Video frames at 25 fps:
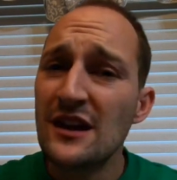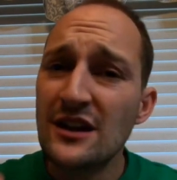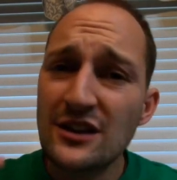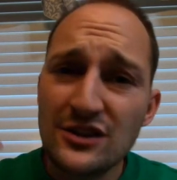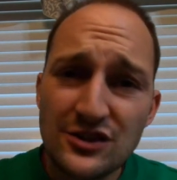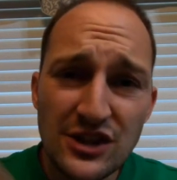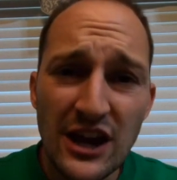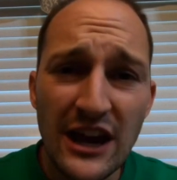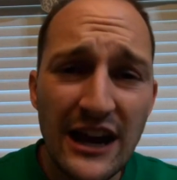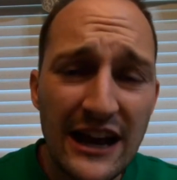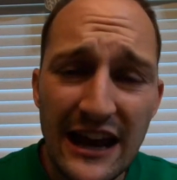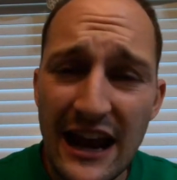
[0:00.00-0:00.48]

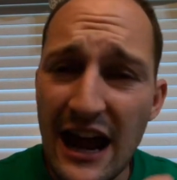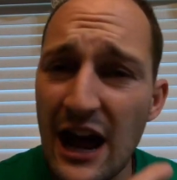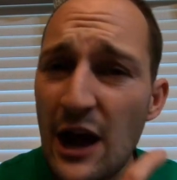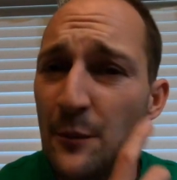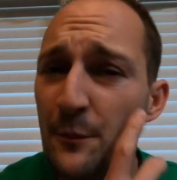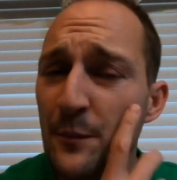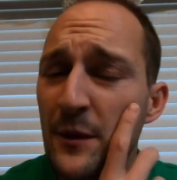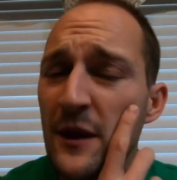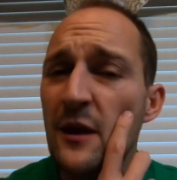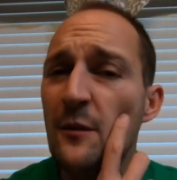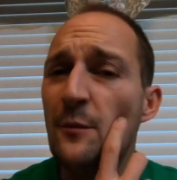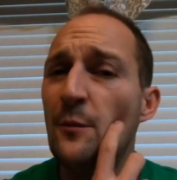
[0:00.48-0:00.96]
Check it
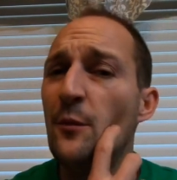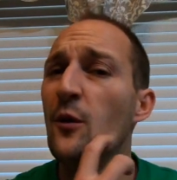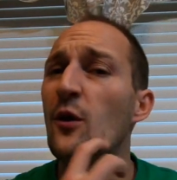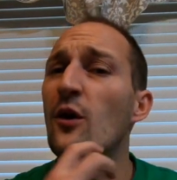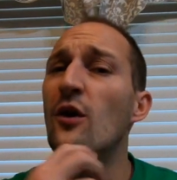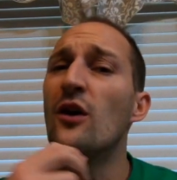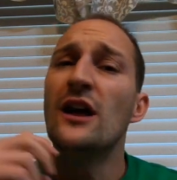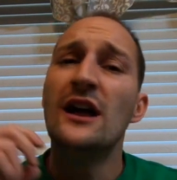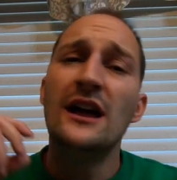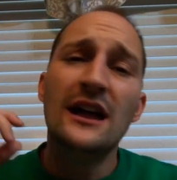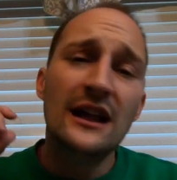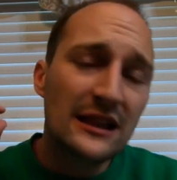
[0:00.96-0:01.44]
out,
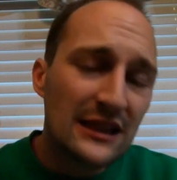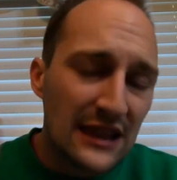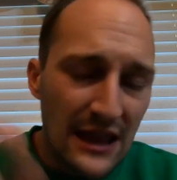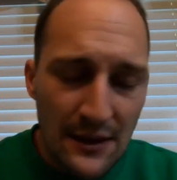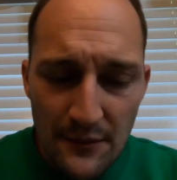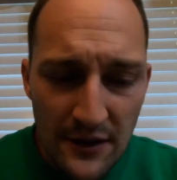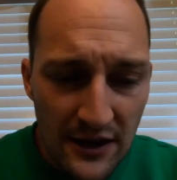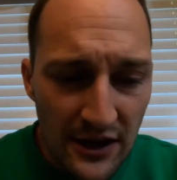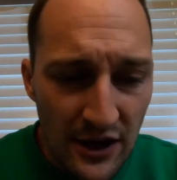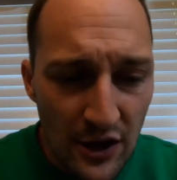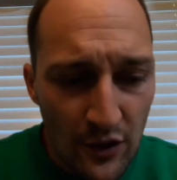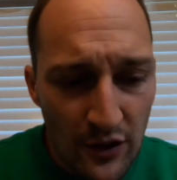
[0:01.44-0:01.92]
people. Let
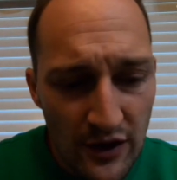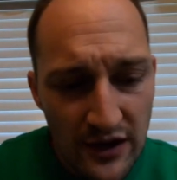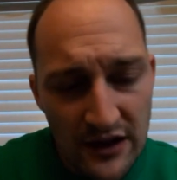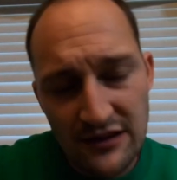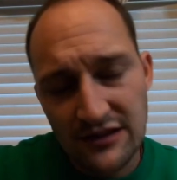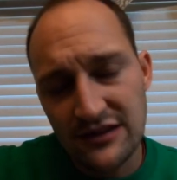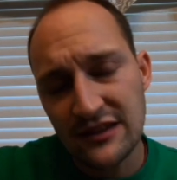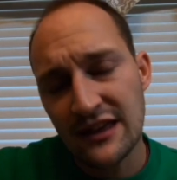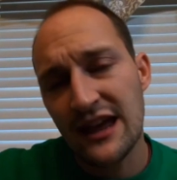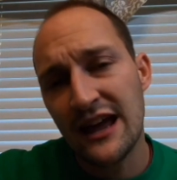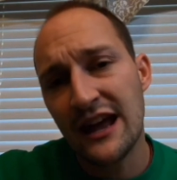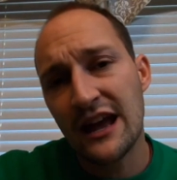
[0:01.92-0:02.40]
me know what you
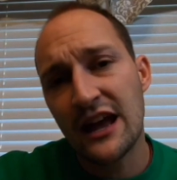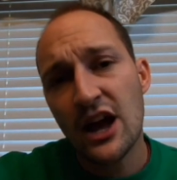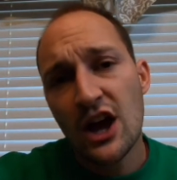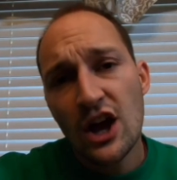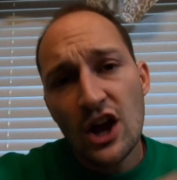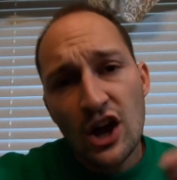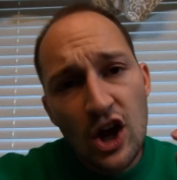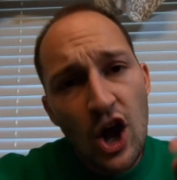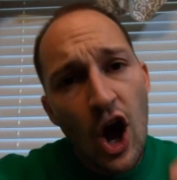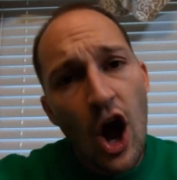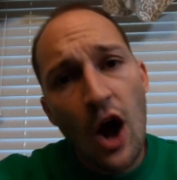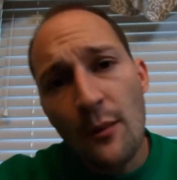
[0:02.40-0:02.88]

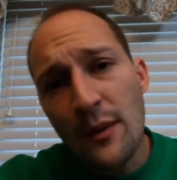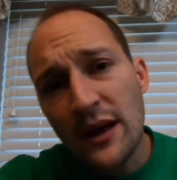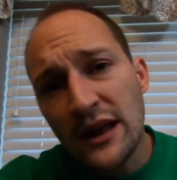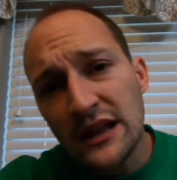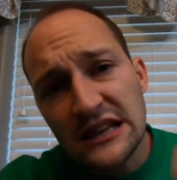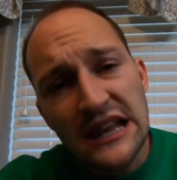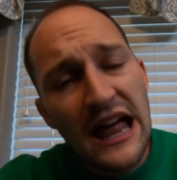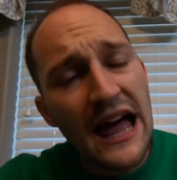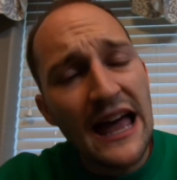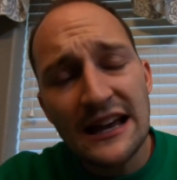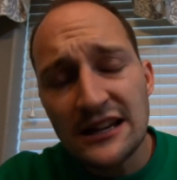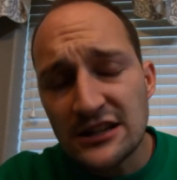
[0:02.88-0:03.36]
think. Comment,
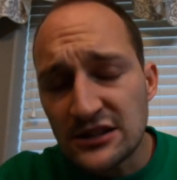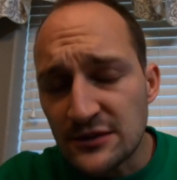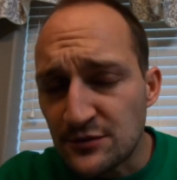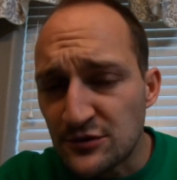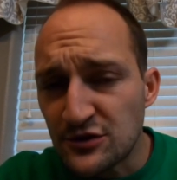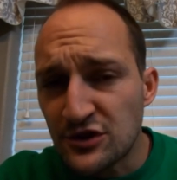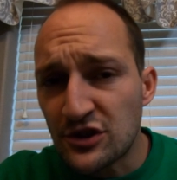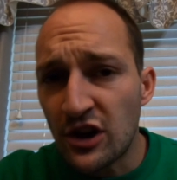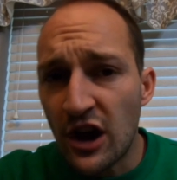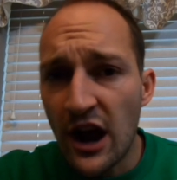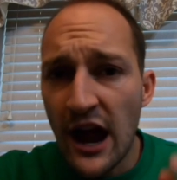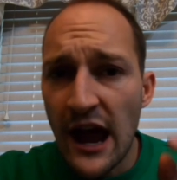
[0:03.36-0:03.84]
like,
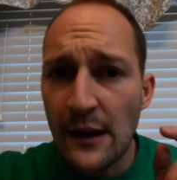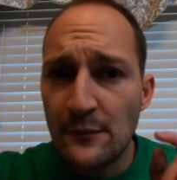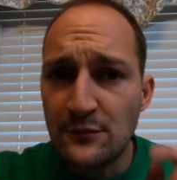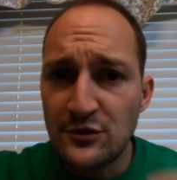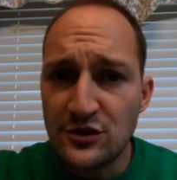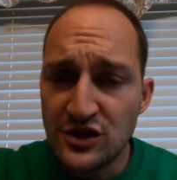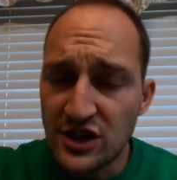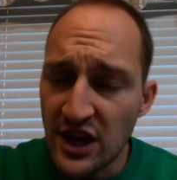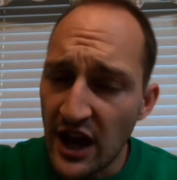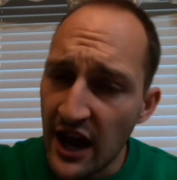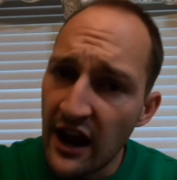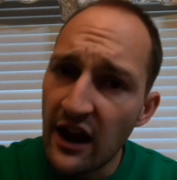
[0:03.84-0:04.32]
subscribe,
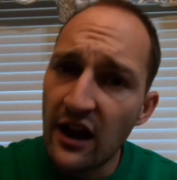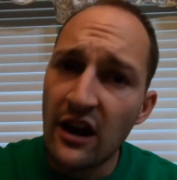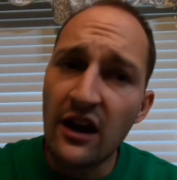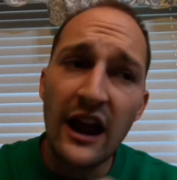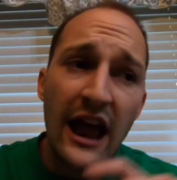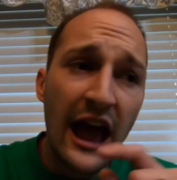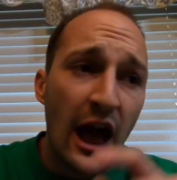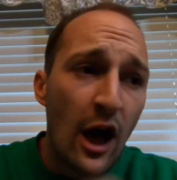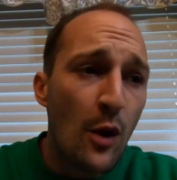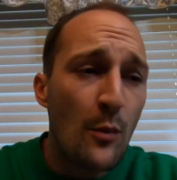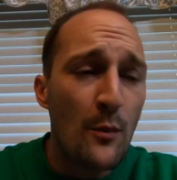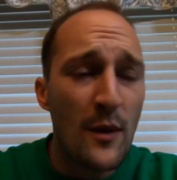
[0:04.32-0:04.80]
share.
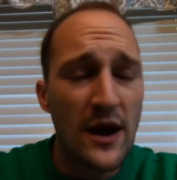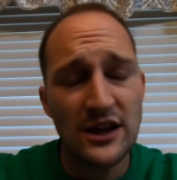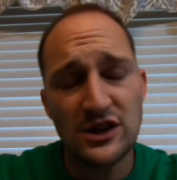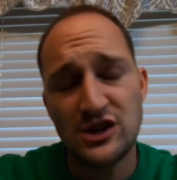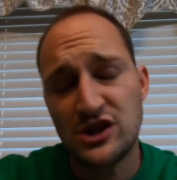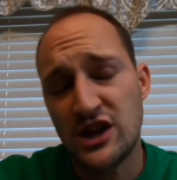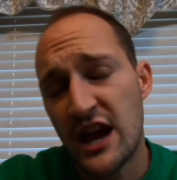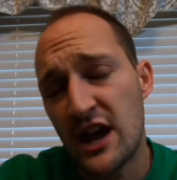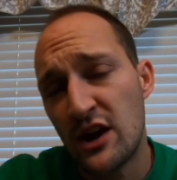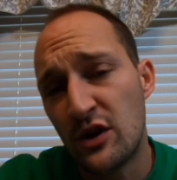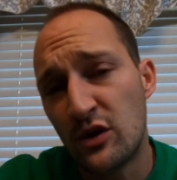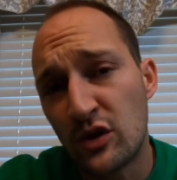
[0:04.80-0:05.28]
Help my
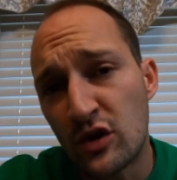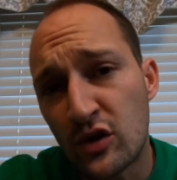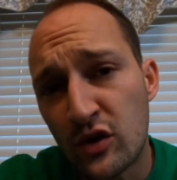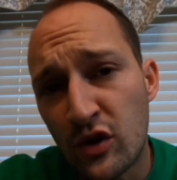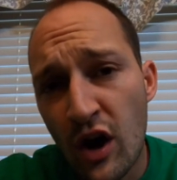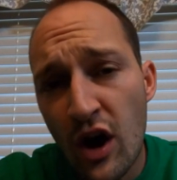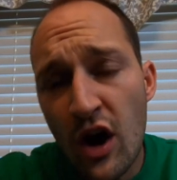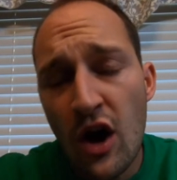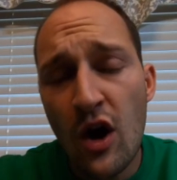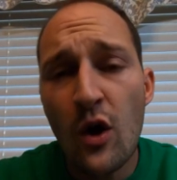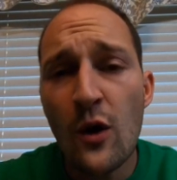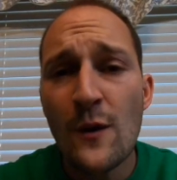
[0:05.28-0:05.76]
channel
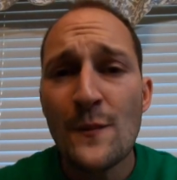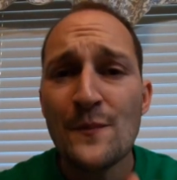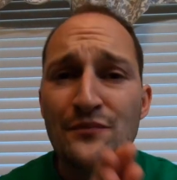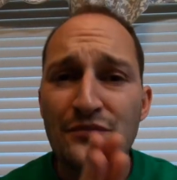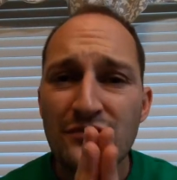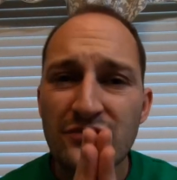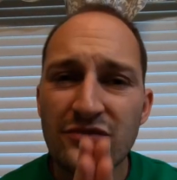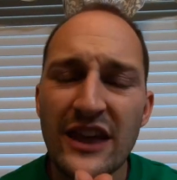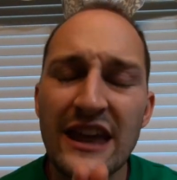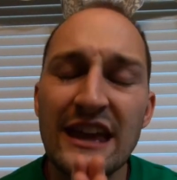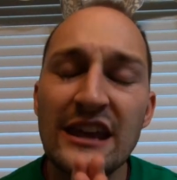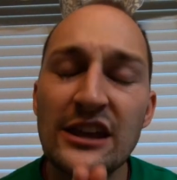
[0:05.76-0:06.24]
grow.
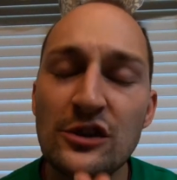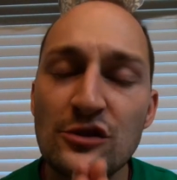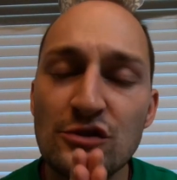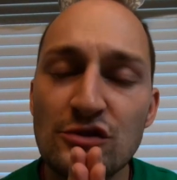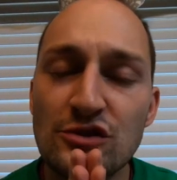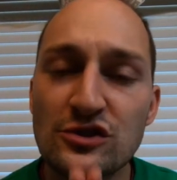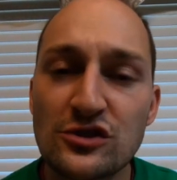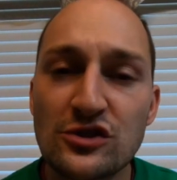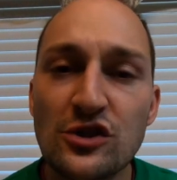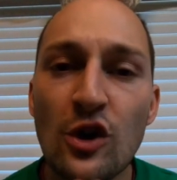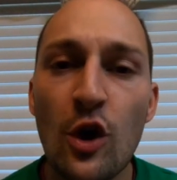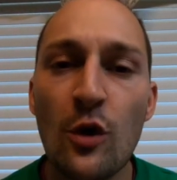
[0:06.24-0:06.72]
Thank you
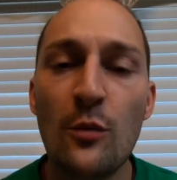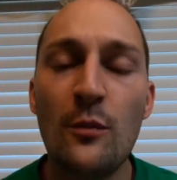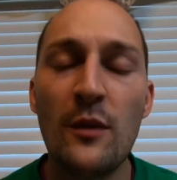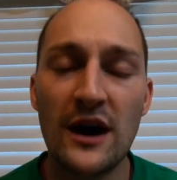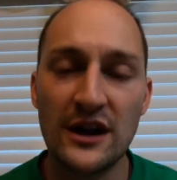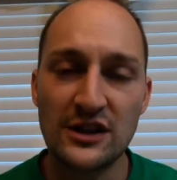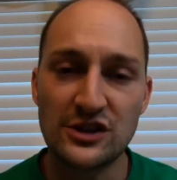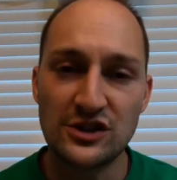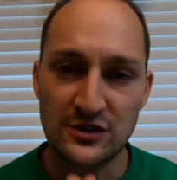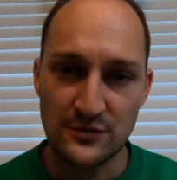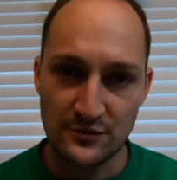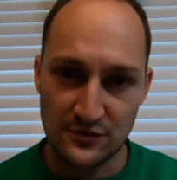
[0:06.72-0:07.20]
so
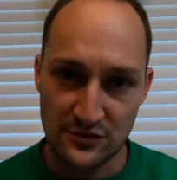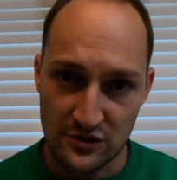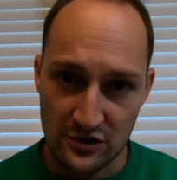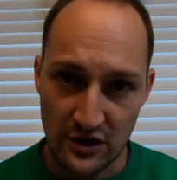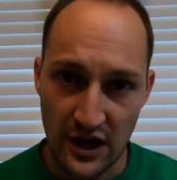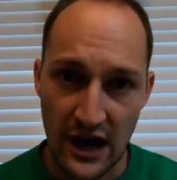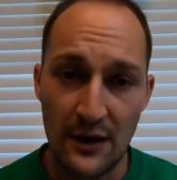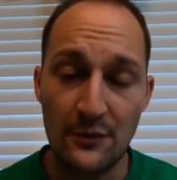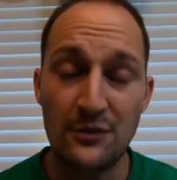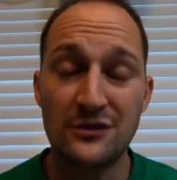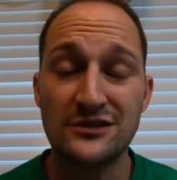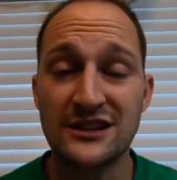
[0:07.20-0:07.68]
much,
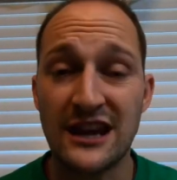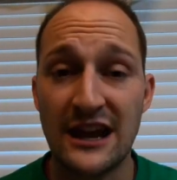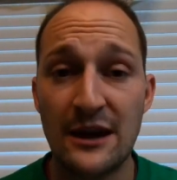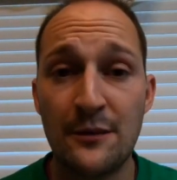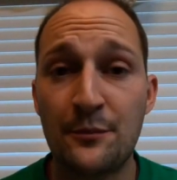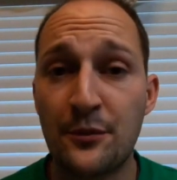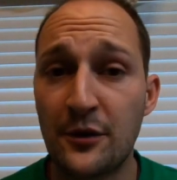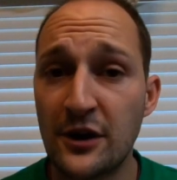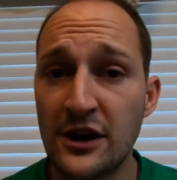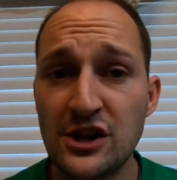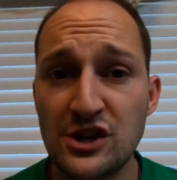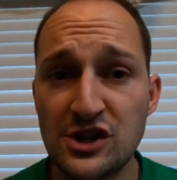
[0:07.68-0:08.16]
subscribers. I
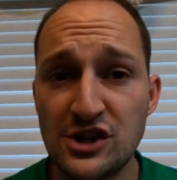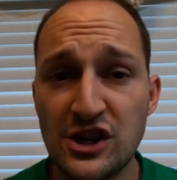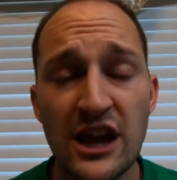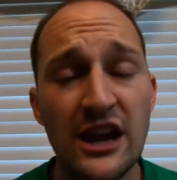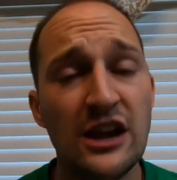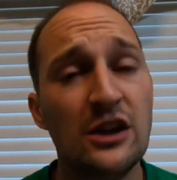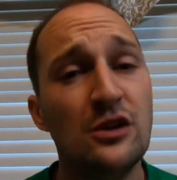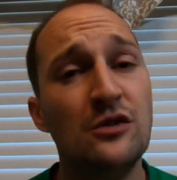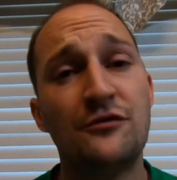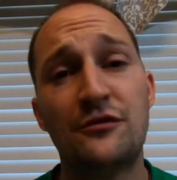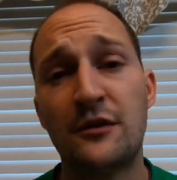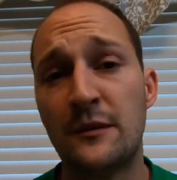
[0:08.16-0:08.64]
appreciate
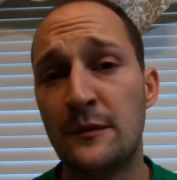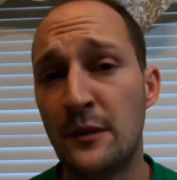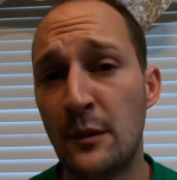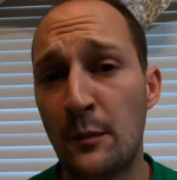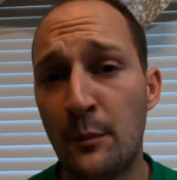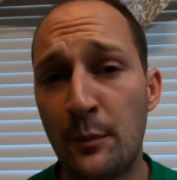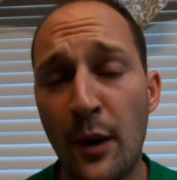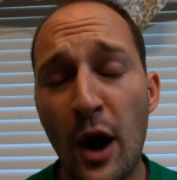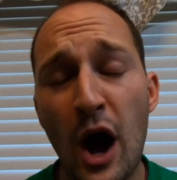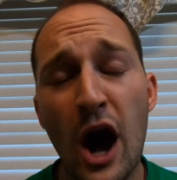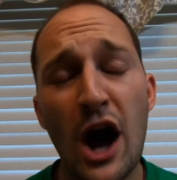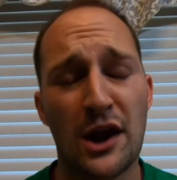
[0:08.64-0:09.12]
you from the
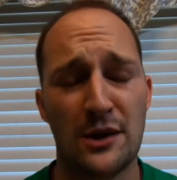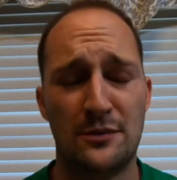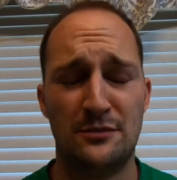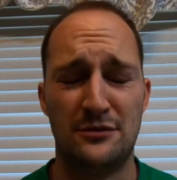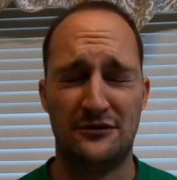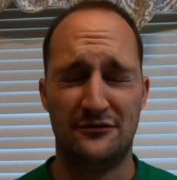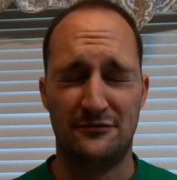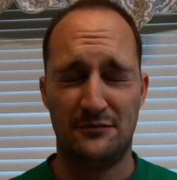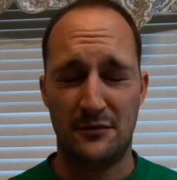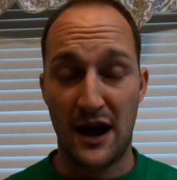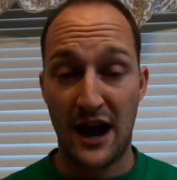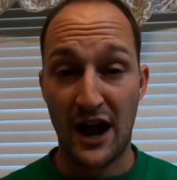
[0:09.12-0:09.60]
bottom
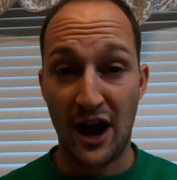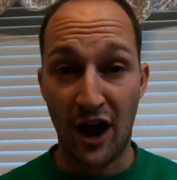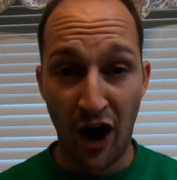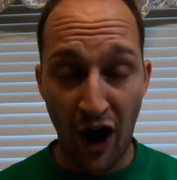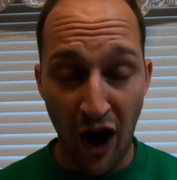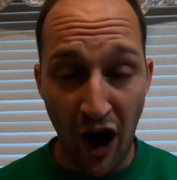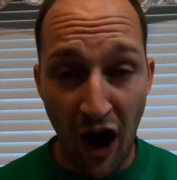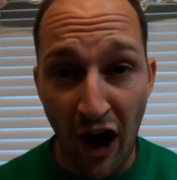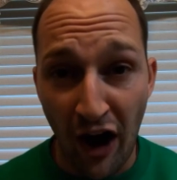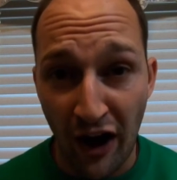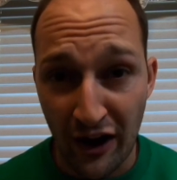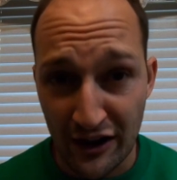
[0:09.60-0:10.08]
of my
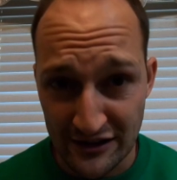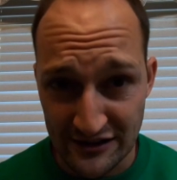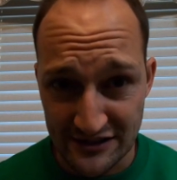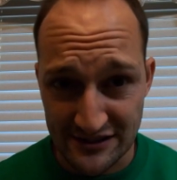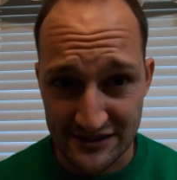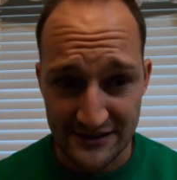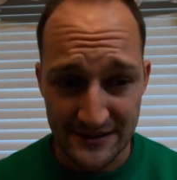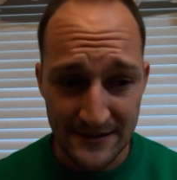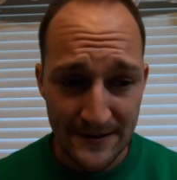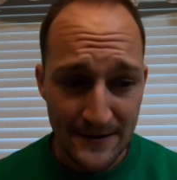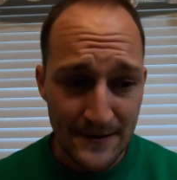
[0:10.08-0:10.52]
heart.